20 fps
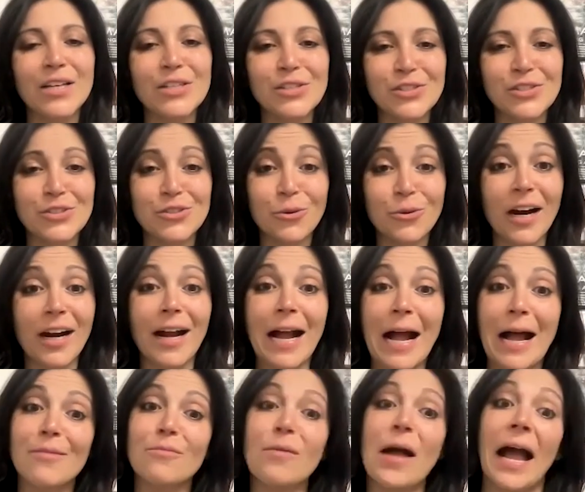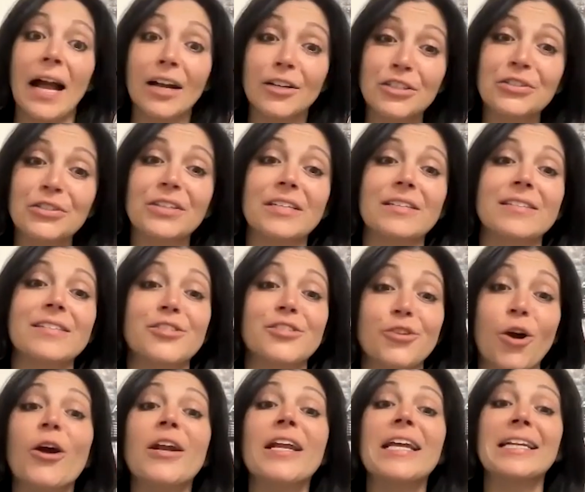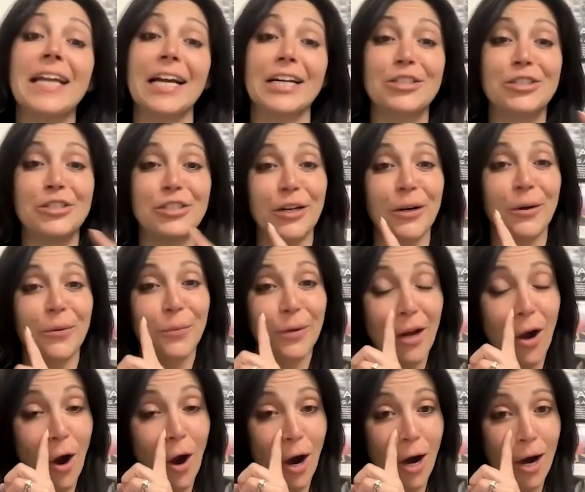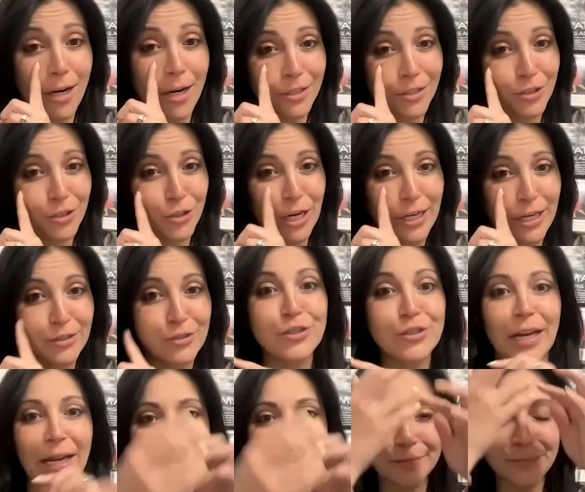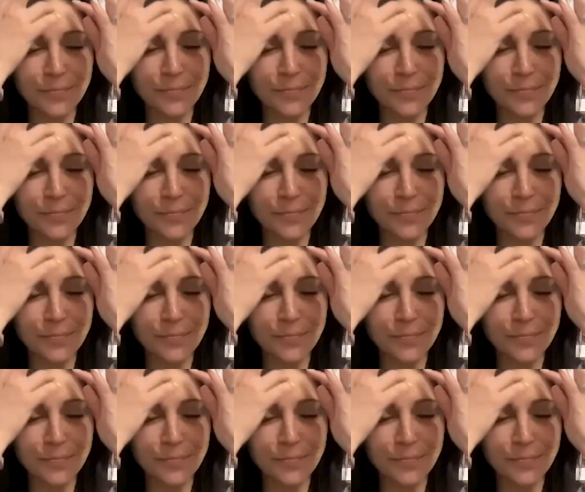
Sure. Actually, starting next year, we are changing.